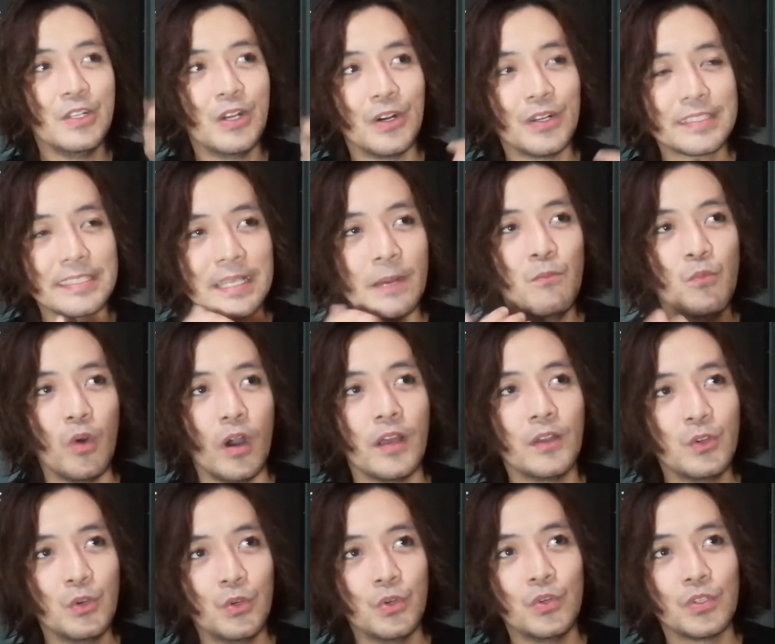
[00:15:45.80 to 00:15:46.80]

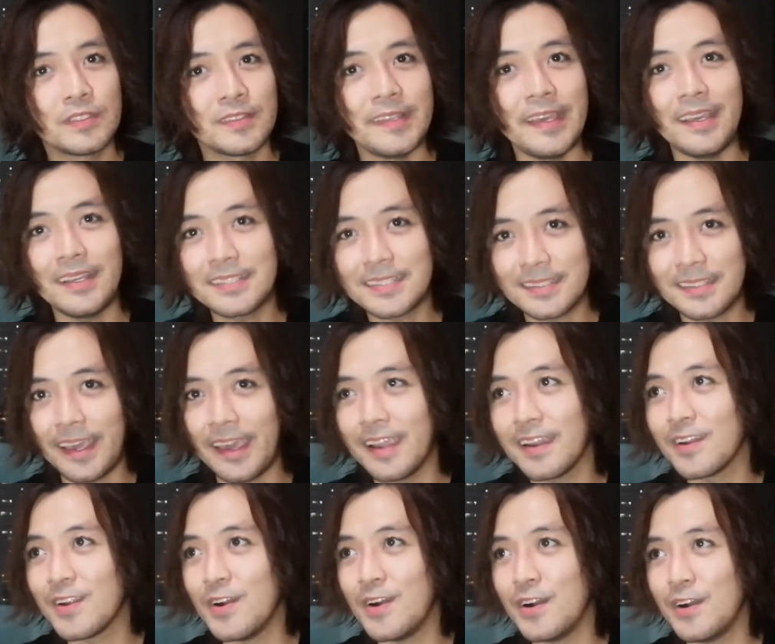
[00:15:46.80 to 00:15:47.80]
someone who takes
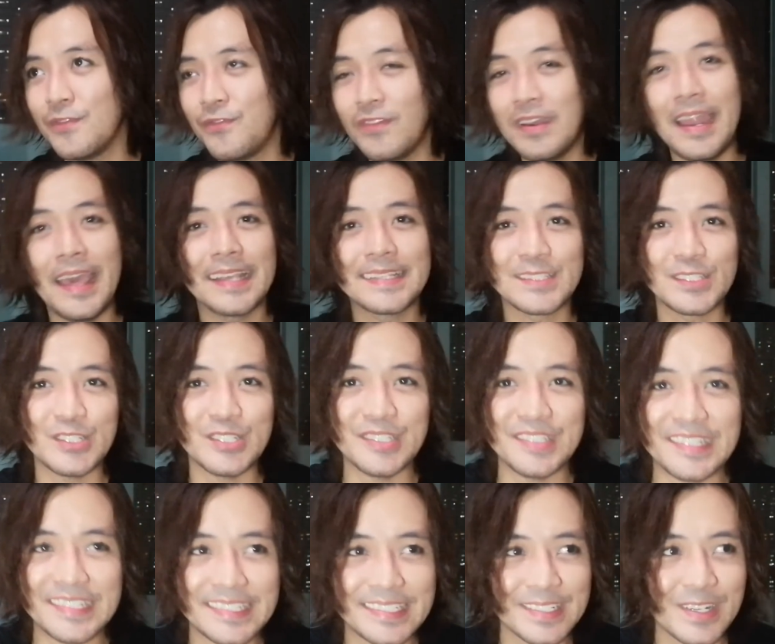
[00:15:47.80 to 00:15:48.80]
care of
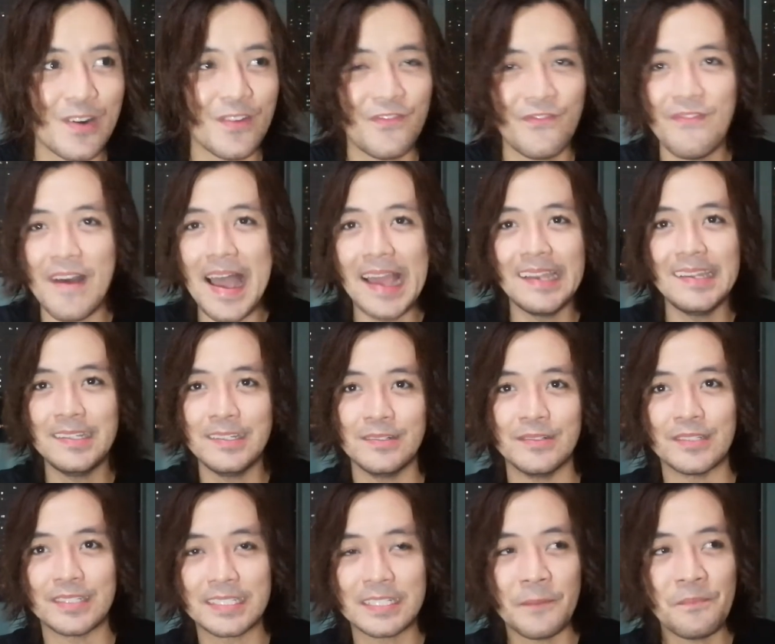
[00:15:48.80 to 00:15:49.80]
lessons, of
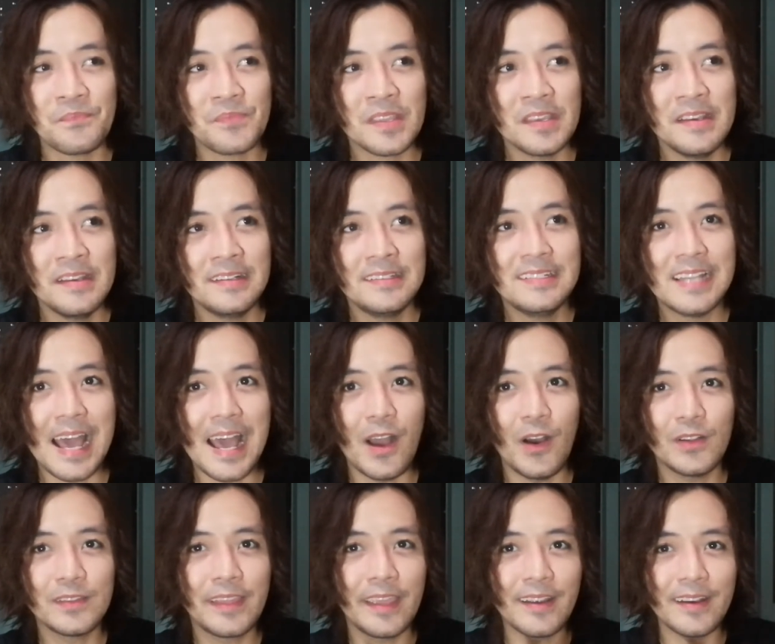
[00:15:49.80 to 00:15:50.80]
values. Now
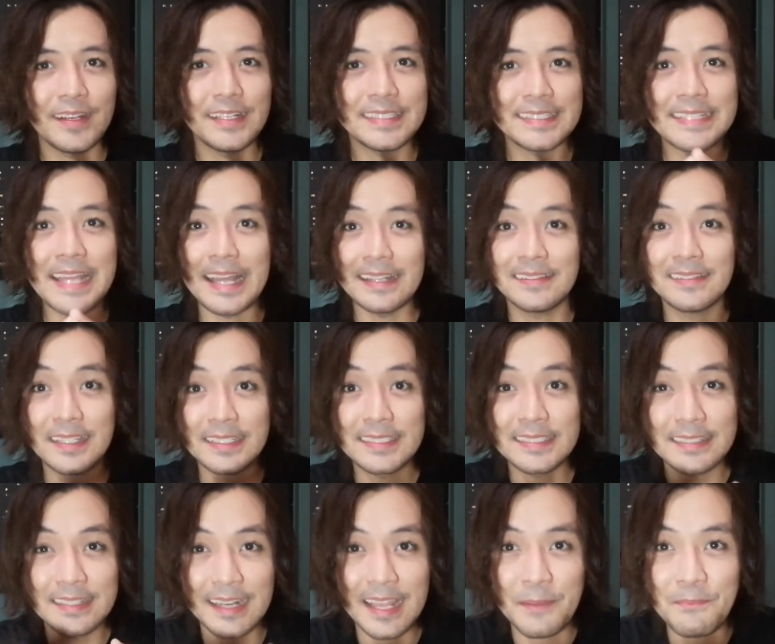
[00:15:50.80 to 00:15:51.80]
there is that
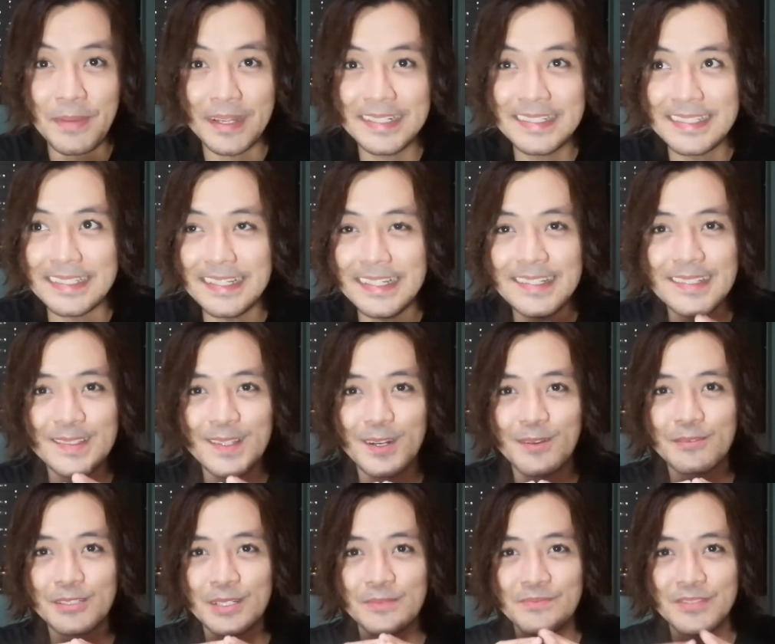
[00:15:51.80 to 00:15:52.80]
discrepancy in
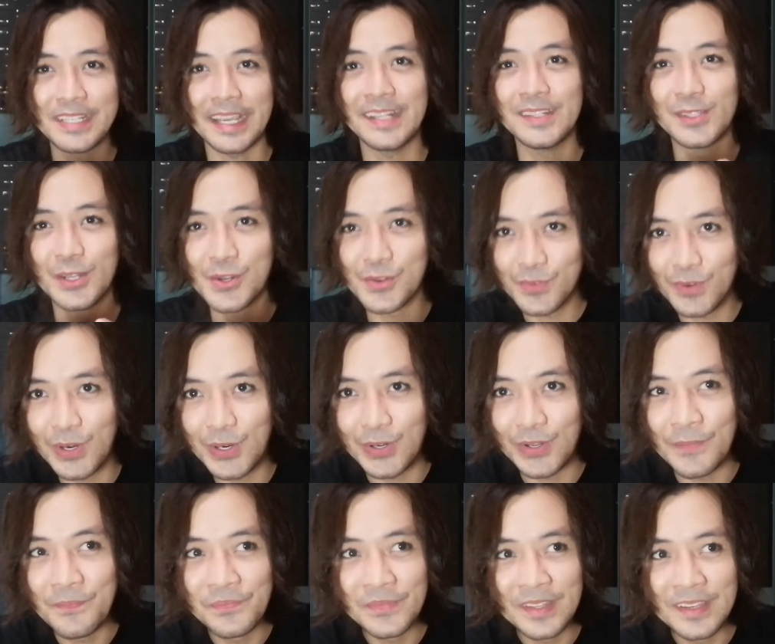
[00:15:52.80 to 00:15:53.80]
terms of gender
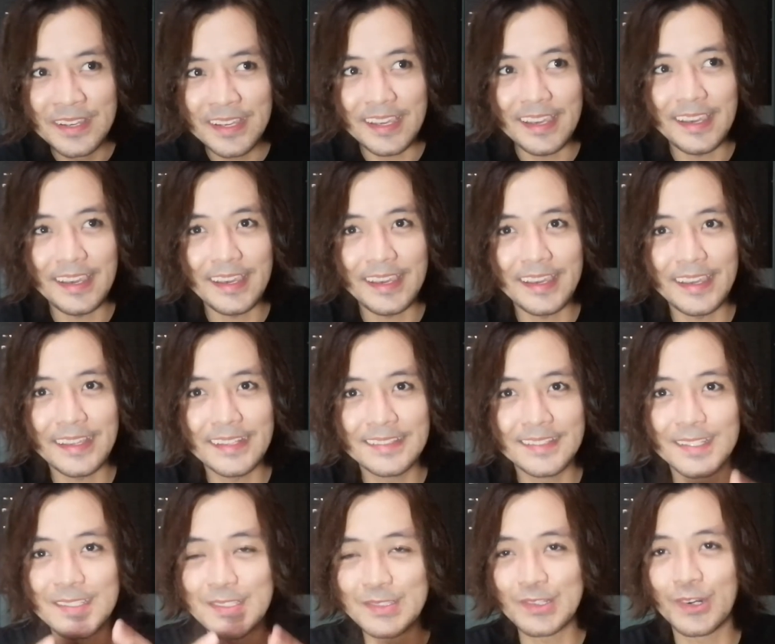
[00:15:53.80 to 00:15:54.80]
role in the
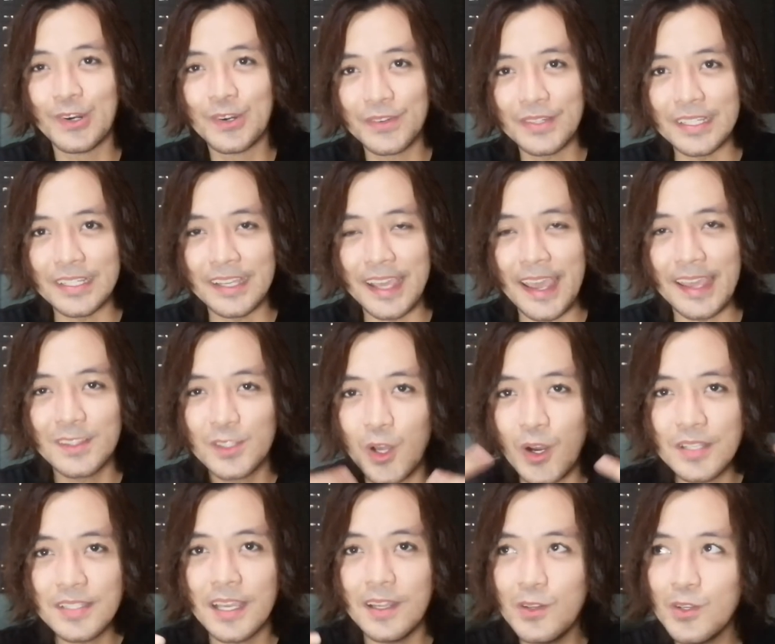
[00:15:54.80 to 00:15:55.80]
story, and
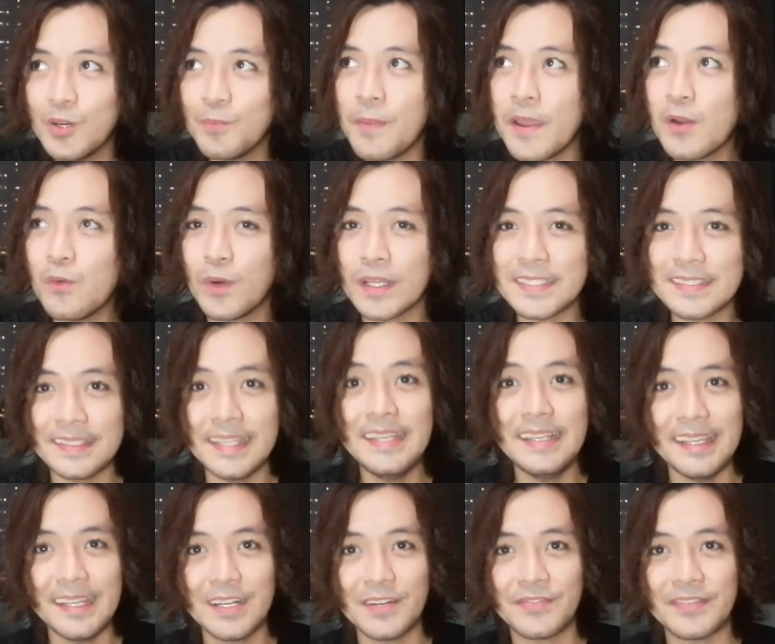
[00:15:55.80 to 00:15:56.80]
Doña Lupeng was
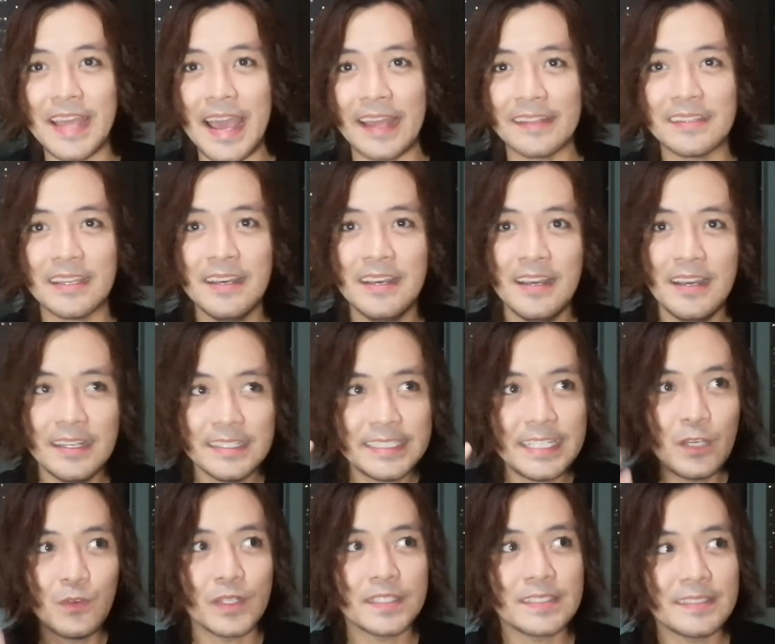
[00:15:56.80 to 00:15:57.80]
thinking of that.
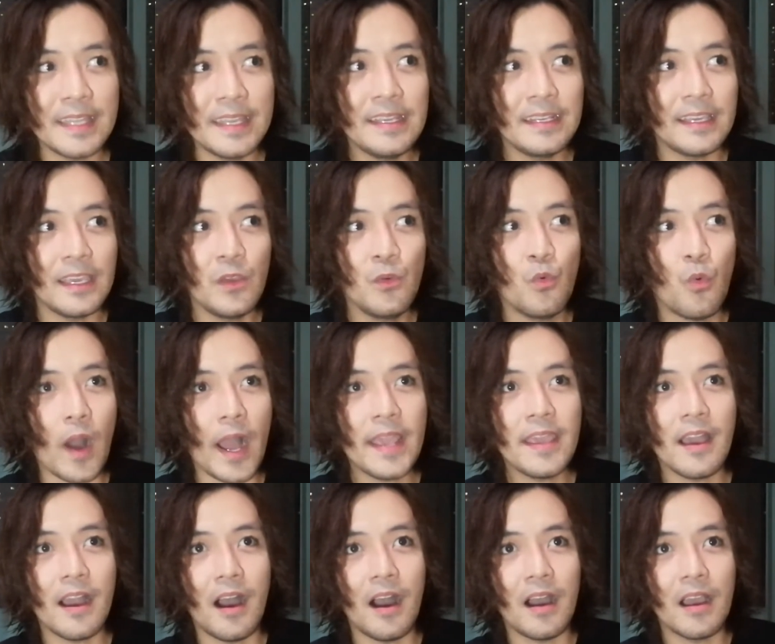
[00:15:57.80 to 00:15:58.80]
She was thinking,
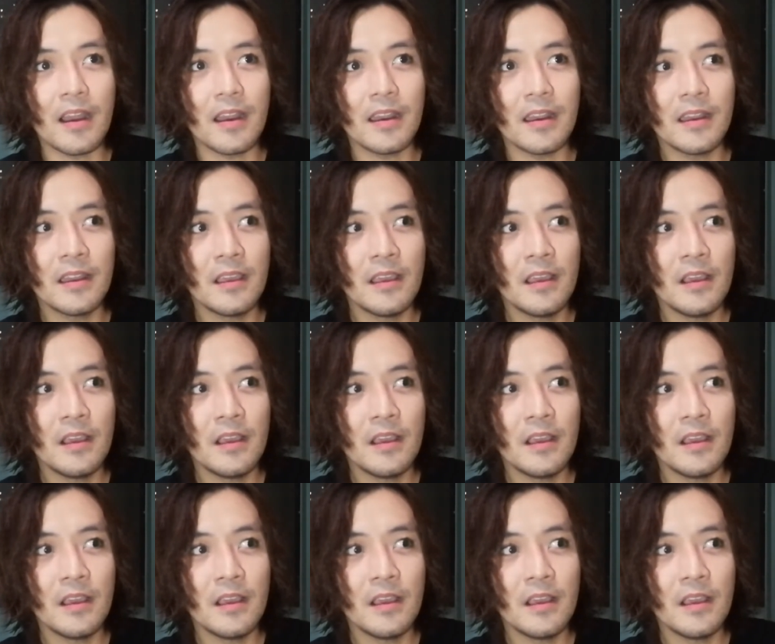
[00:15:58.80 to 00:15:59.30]
why are